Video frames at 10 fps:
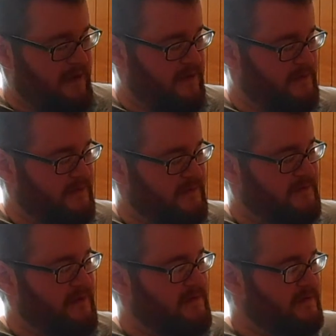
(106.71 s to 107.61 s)
me he was going to
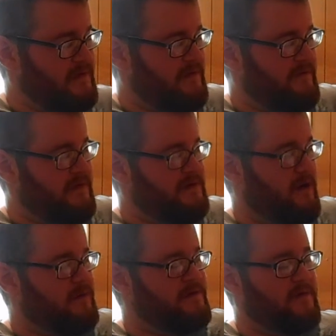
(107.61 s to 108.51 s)
send stuff, and he's
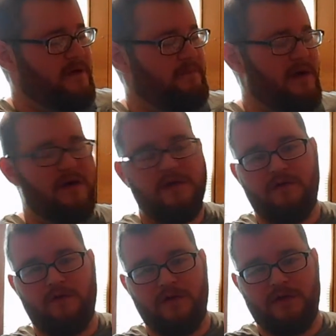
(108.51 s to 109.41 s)
always very
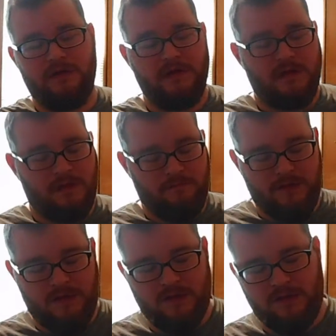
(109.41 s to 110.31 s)
paranoid
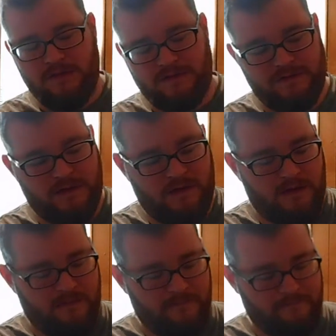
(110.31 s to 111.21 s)
because,
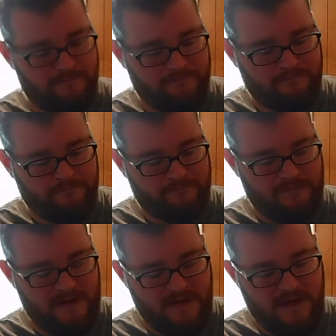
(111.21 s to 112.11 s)

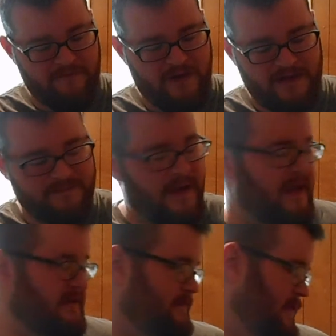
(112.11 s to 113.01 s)
Kevin has bad
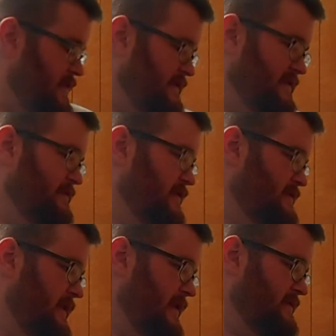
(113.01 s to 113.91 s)
experiences. There's
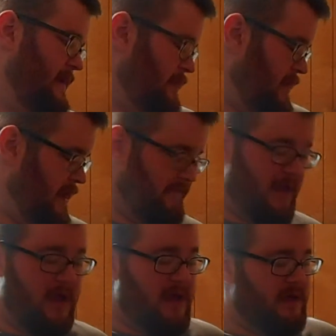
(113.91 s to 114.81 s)
a lot of tape on my
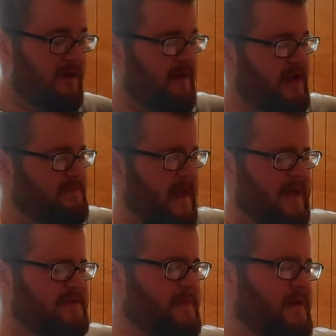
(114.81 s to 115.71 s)
knife. Kevin has bad
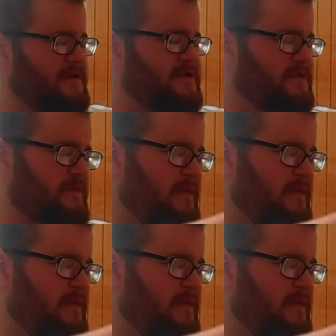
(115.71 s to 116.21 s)
experiences with